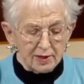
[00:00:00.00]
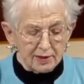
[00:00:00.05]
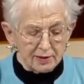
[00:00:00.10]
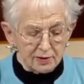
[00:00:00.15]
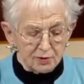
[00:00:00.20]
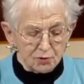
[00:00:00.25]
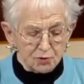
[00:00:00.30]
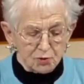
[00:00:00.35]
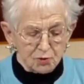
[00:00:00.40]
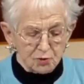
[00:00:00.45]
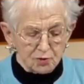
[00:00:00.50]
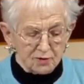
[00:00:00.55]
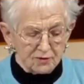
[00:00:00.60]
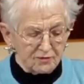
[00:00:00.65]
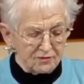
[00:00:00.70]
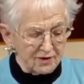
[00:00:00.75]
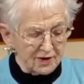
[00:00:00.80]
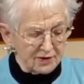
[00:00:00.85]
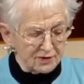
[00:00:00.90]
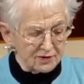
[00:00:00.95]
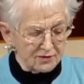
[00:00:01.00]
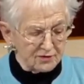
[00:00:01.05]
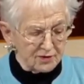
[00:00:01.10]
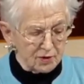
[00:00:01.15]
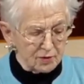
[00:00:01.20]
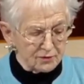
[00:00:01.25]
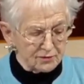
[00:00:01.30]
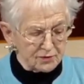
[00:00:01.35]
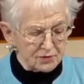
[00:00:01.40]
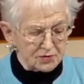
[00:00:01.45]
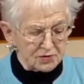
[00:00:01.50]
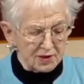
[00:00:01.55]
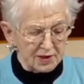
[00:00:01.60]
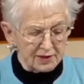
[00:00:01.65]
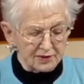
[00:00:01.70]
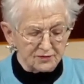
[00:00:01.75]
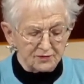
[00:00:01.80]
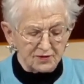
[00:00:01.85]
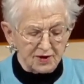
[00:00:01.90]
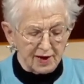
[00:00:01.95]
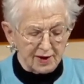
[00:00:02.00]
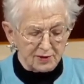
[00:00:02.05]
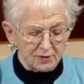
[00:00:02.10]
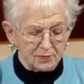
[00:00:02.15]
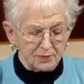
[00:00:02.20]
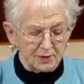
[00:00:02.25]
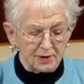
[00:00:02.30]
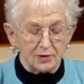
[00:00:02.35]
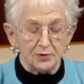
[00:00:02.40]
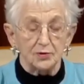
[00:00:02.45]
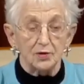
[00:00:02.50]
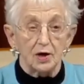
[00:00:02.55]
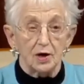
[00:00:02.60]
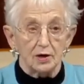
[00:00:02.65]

and ensure effective oversight of taxpayer